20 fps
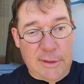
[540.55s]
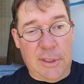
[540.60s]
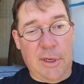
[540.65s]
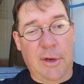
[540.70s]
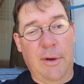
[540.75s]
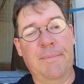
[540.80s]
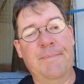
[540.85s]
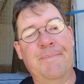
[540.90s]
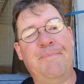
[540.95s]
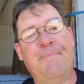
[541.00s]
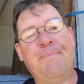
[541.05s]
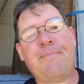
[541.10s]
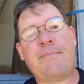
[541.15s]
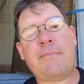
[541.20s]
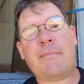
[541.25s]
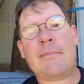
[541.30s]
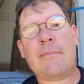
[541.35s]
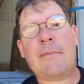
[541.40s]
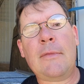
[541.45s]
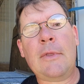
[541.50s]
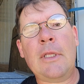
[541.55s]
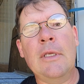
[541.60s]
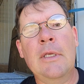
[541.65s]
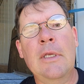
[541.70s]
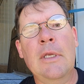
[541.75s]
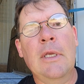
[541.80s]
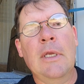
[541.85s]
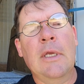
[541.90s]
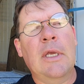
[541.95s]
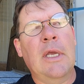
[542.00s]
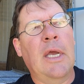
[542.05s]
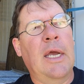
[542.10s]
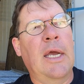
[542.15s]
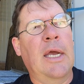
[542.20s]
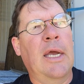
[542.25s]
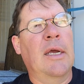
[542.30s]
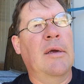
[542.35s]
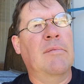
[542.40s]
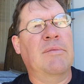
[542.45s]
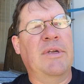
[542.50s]
So,
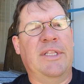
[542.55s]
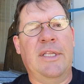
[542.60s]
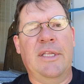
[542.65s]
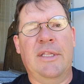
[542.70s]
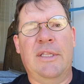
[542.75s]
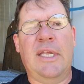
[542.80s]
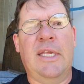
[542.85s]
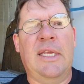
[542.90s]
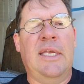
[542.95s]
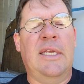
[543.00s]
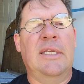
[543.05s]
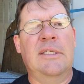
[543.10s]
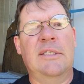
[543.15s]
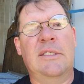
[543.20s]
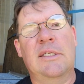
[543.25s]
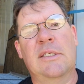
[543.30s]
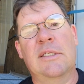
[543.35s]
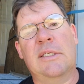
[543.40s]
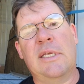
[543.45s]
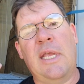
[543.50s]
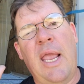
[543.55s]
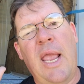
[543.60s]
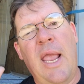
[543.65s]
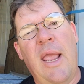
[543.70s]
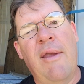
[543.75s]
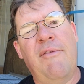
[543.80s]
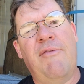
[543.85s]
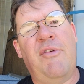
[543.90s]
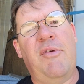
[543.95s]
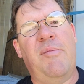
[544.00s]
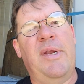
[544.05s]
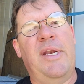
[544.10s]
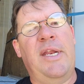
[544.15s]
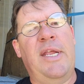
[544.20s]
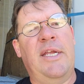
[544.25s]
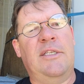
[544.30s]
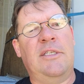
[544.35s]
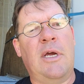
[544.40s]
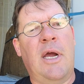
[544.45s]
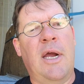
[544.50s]
uh, but the thing is, is
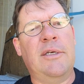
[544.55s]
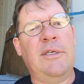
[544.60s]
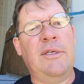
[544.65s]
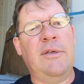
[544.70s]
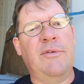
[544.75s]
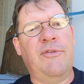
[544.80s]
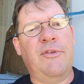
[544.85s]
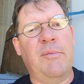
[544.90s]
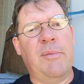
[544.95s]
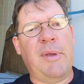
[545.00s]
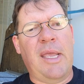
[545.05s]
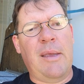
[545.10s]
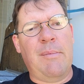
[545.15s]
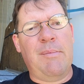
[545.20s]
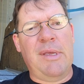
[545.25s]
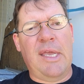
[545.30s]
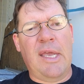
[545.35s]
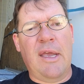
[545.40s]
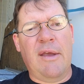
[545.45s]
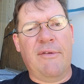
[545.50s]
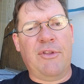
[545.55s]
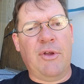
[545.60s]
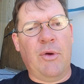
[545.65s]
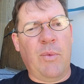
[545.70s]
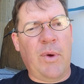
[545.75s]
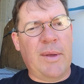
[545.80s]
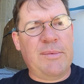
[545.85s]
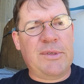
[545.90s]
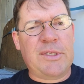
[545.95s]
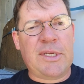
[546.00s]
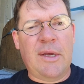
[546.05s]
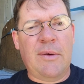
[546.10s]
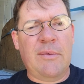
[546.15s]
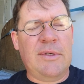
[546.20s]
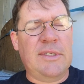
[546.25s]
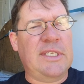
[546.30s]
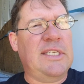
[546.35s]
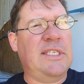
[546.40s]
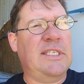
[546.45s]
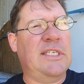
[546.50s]
everybody I talked to from ABF, their website
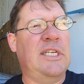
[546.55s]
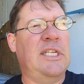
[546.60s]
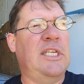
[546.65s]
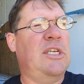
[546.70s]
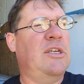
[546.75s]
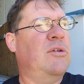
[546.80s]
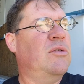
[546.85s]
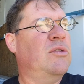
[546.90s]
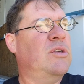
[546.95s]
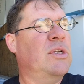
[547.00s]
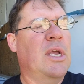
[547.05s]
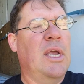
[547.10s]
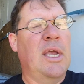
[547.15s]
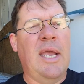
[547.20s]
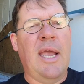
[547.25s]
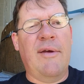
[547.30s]
was easy to use.